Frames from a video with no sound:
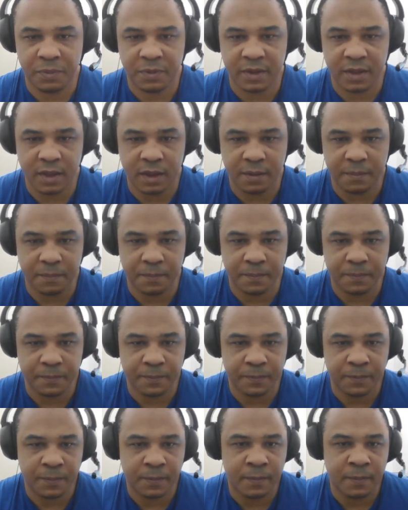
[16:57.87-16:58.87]
Okay.
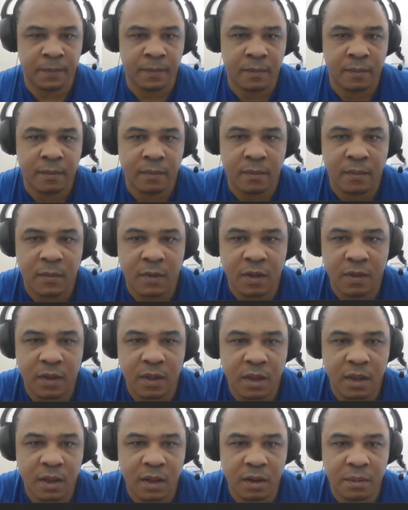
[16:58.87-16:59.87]
And
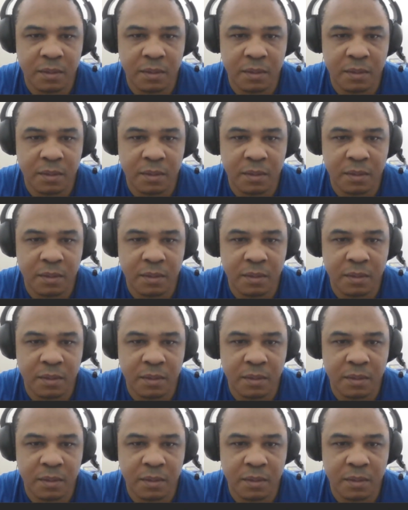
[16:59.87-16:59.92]
then let